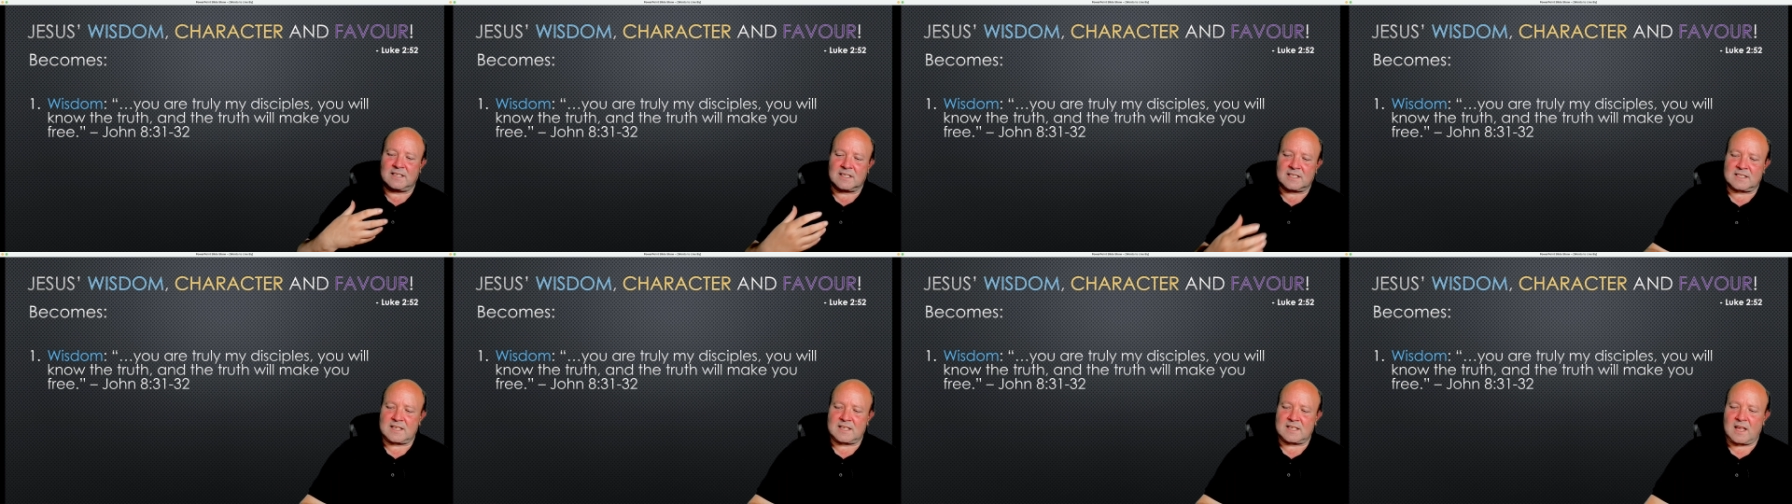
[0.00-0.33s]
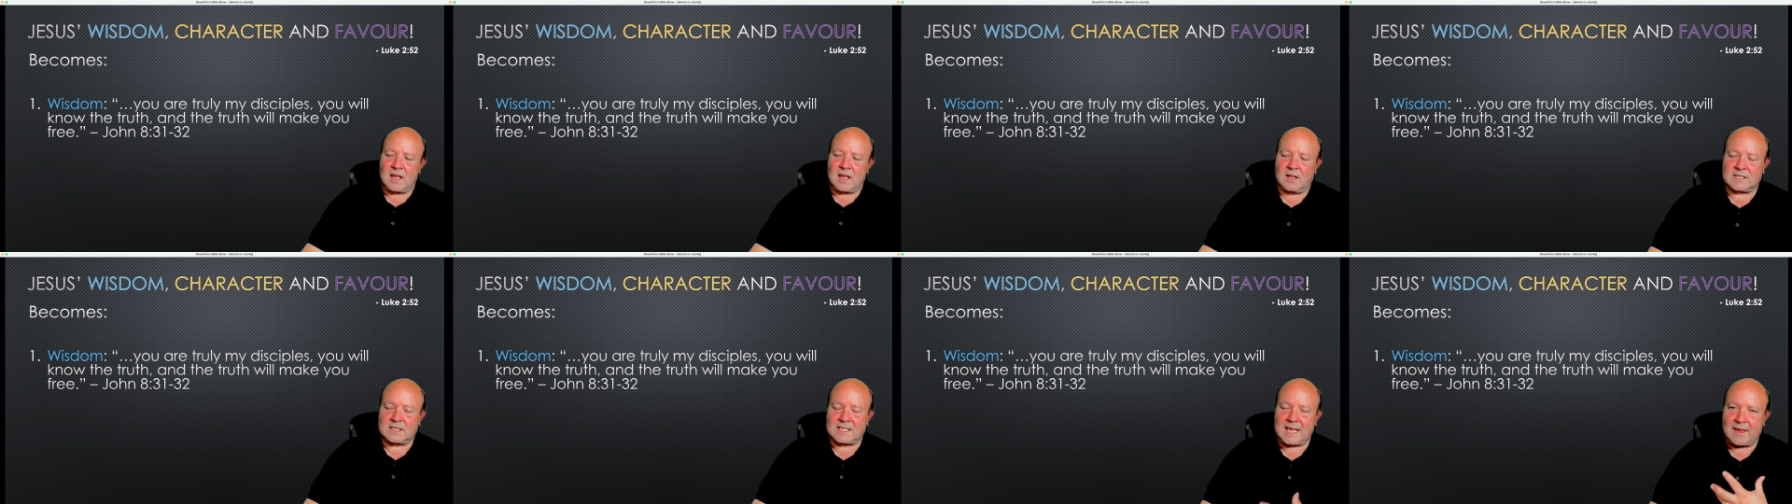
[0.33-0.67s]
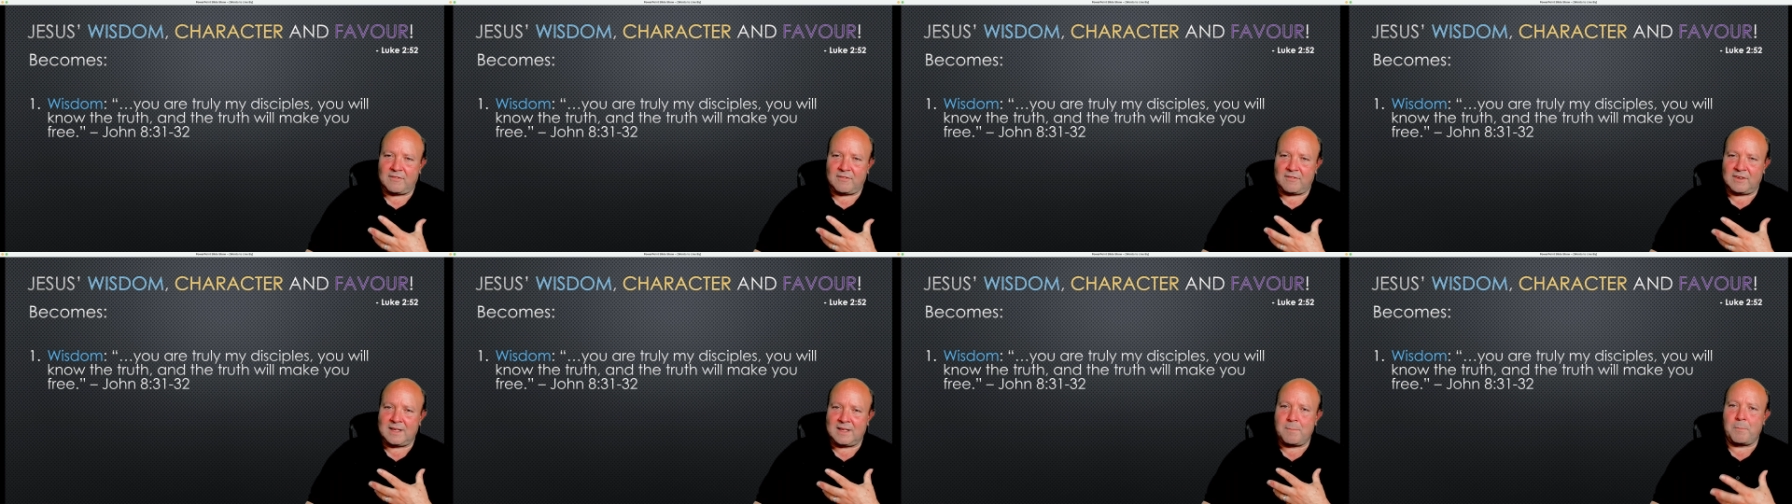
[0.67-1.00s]
start to
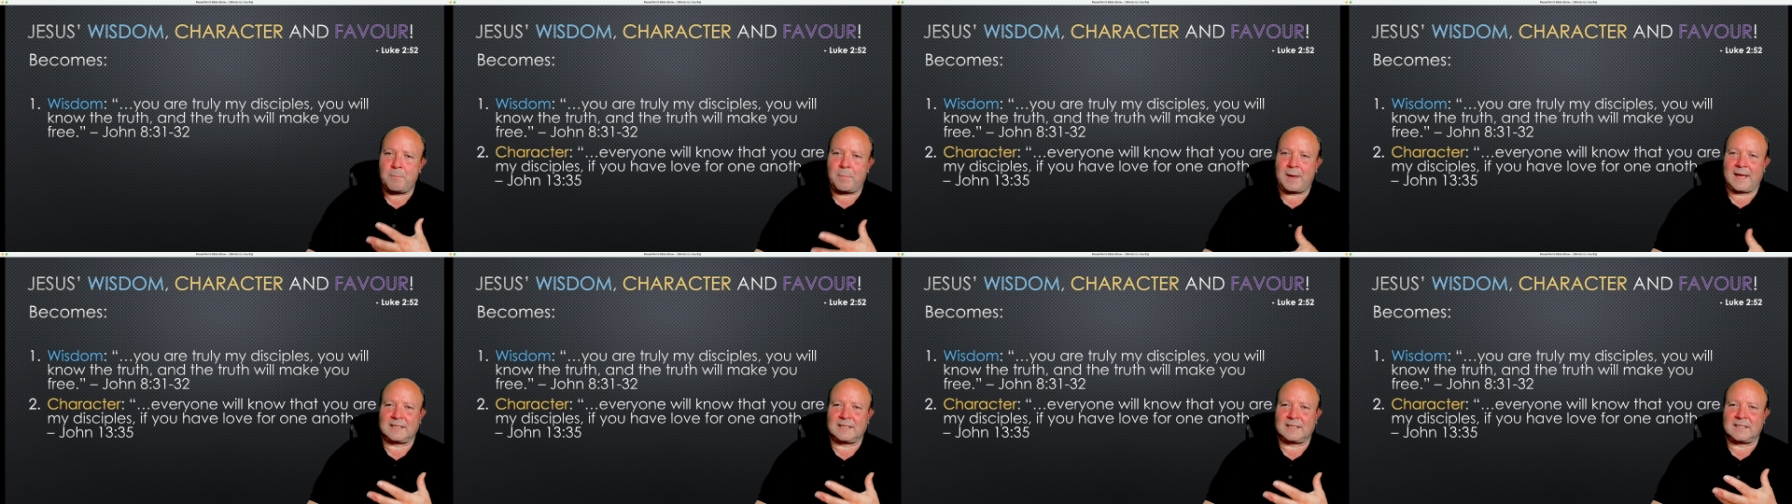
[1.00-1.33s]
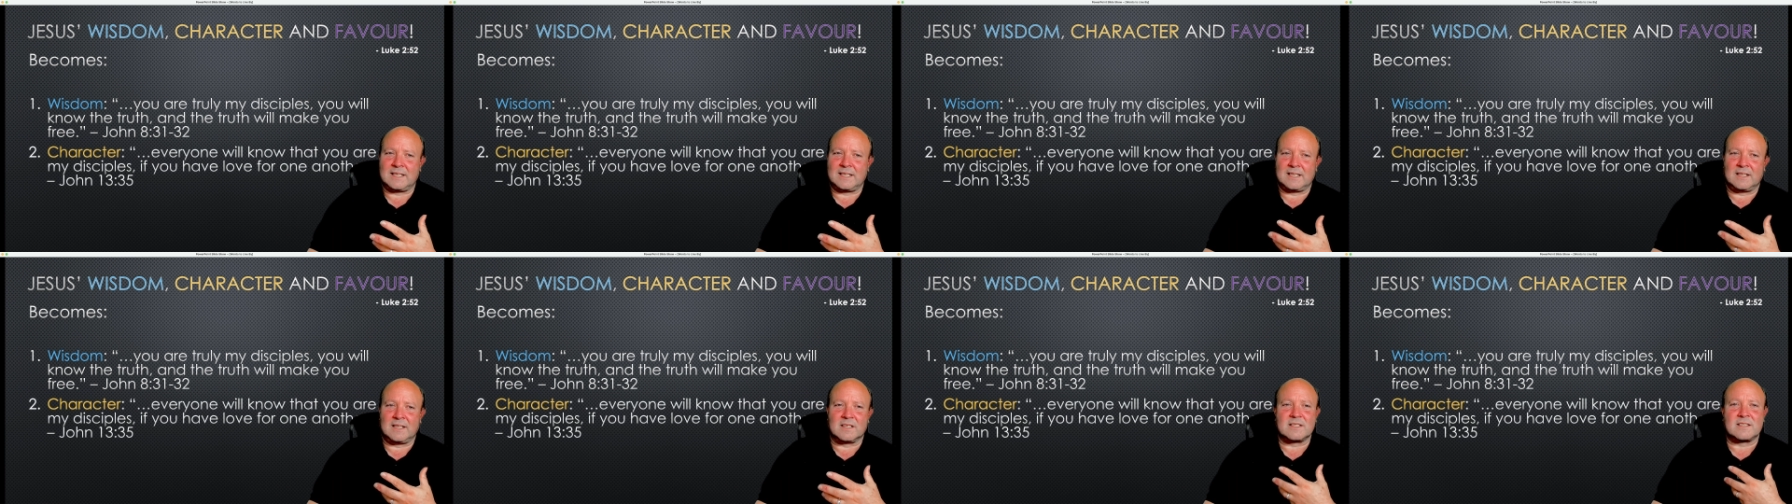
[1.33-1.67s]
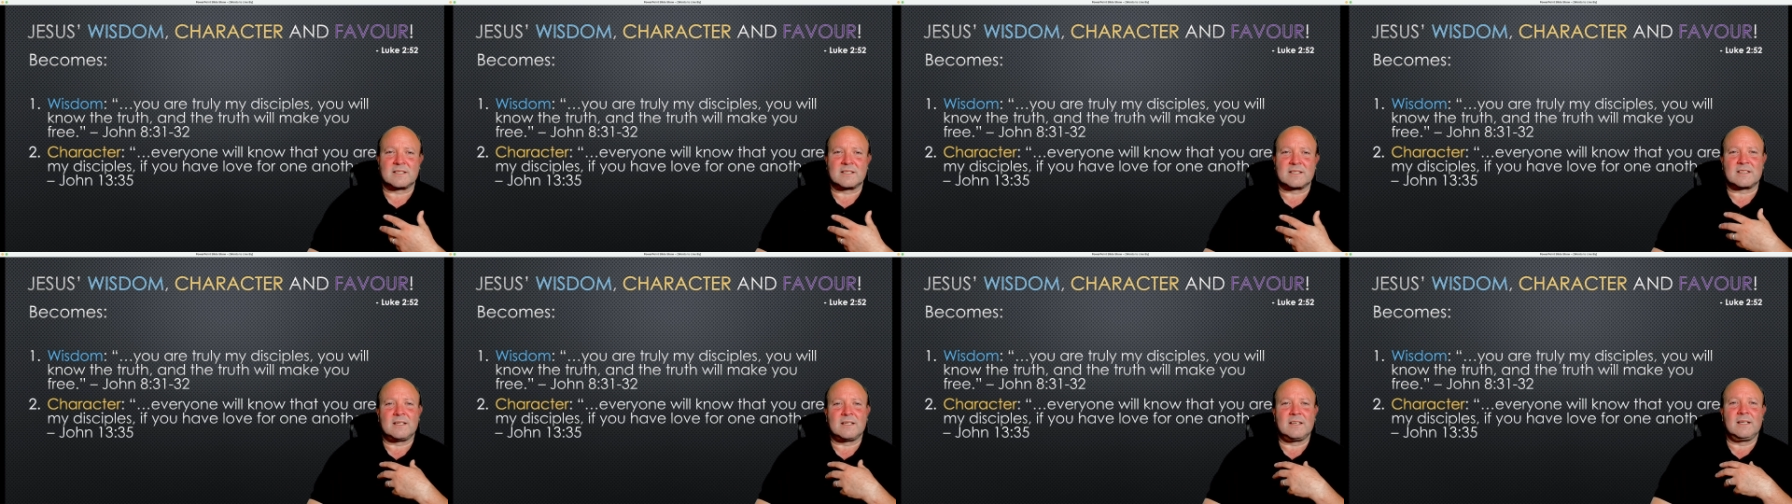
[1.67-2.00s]
have an impact in
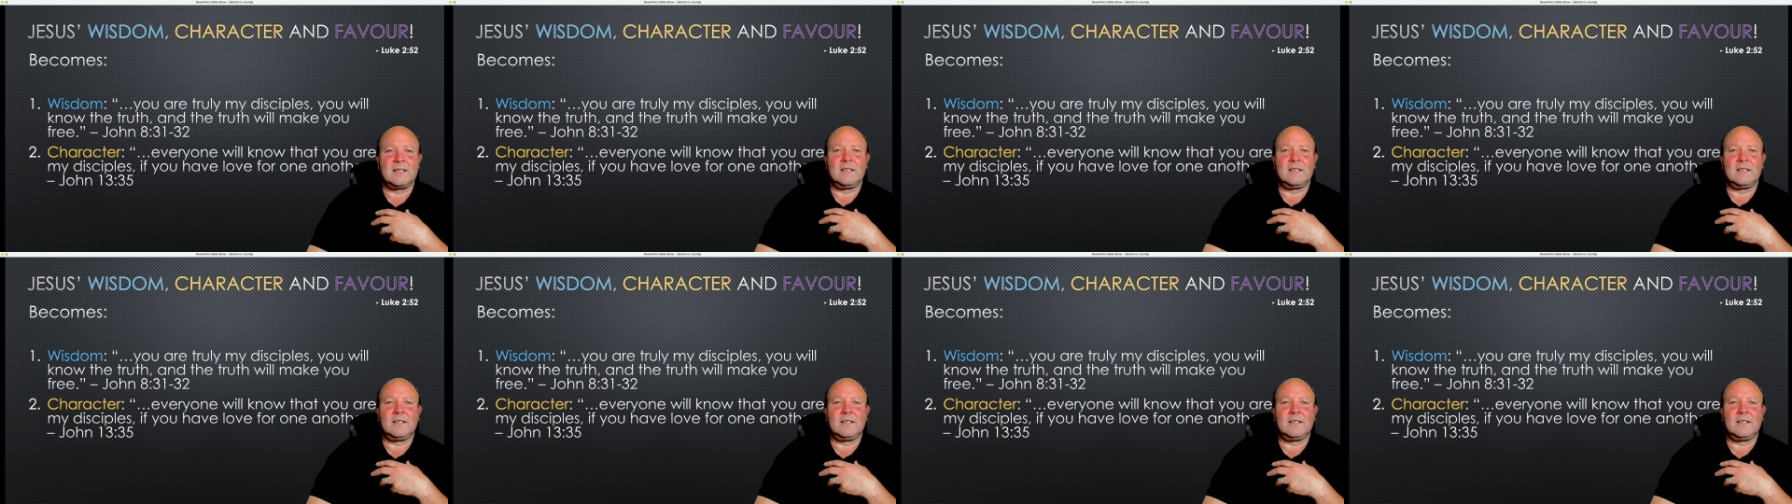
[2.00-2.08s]
us,